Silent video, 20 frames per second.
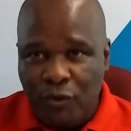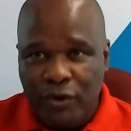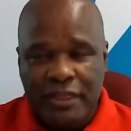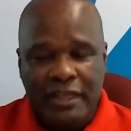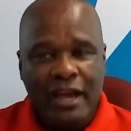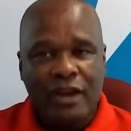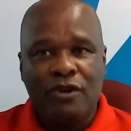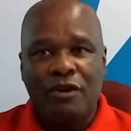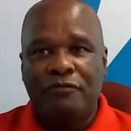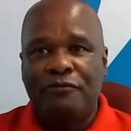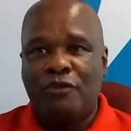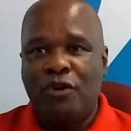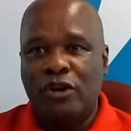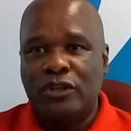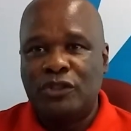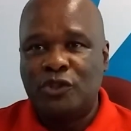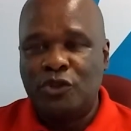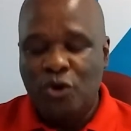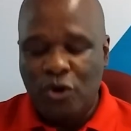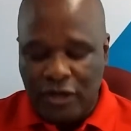We then, of
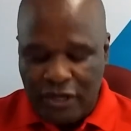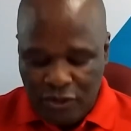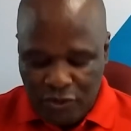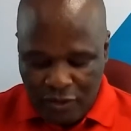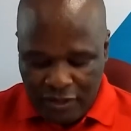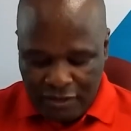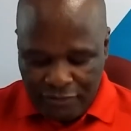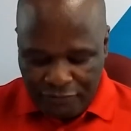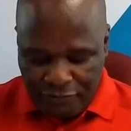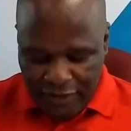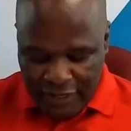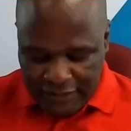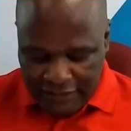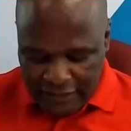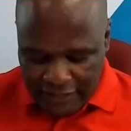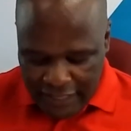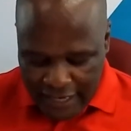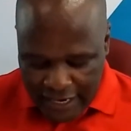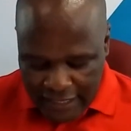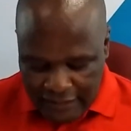course, look into the first
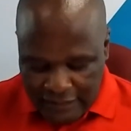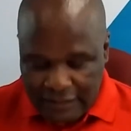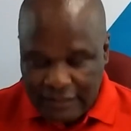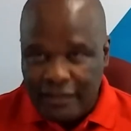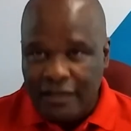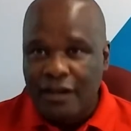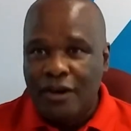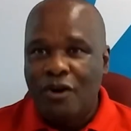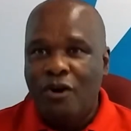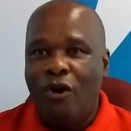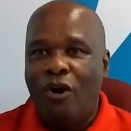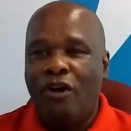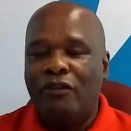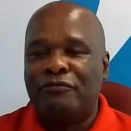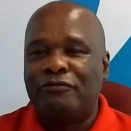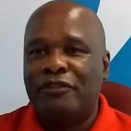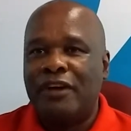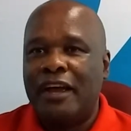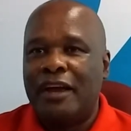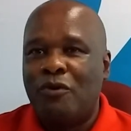years
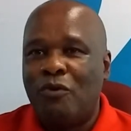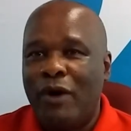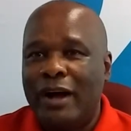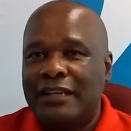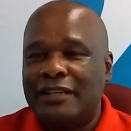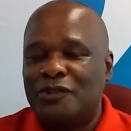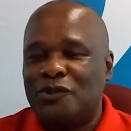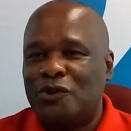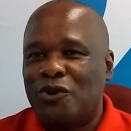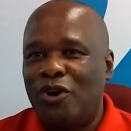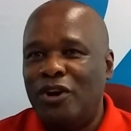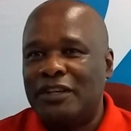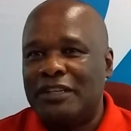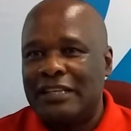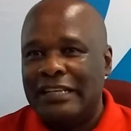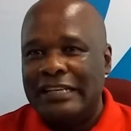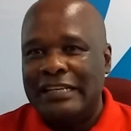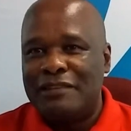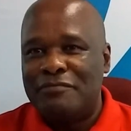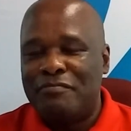of what is called
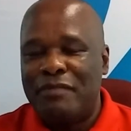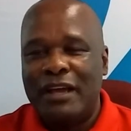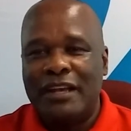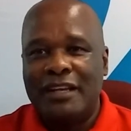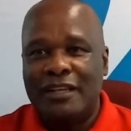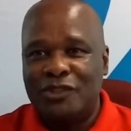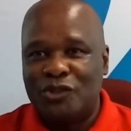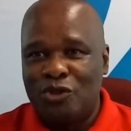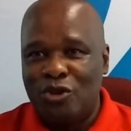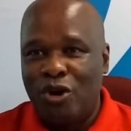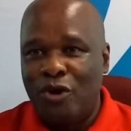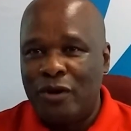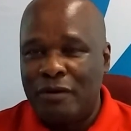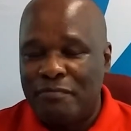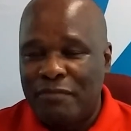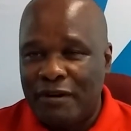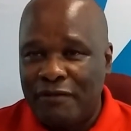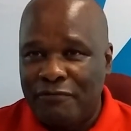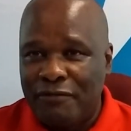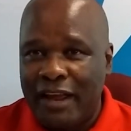independence, though we
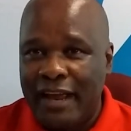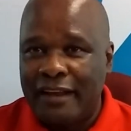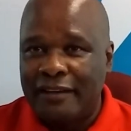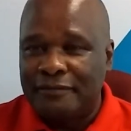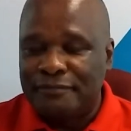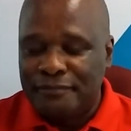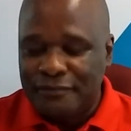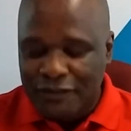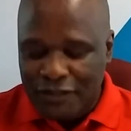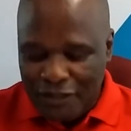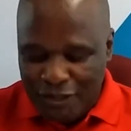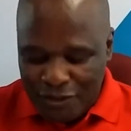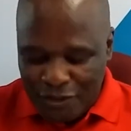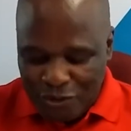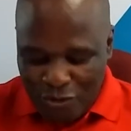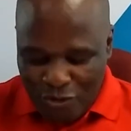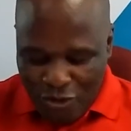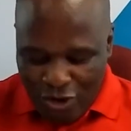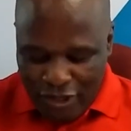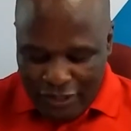prefer
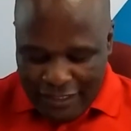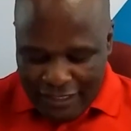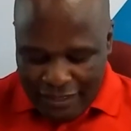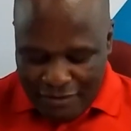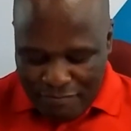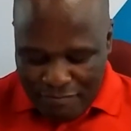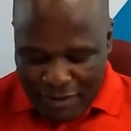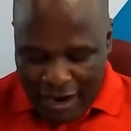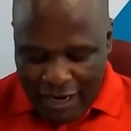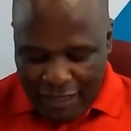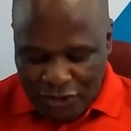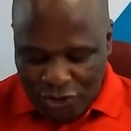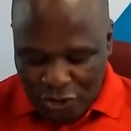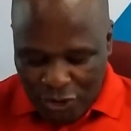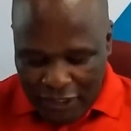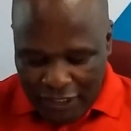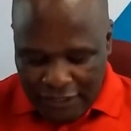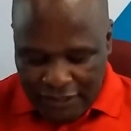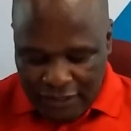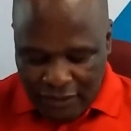to call it
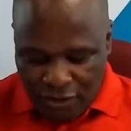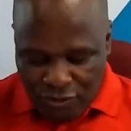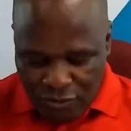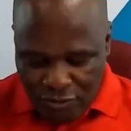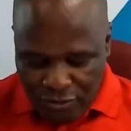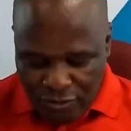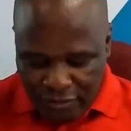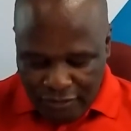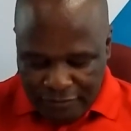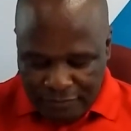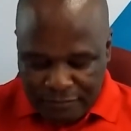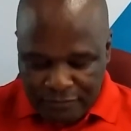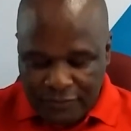majority rule.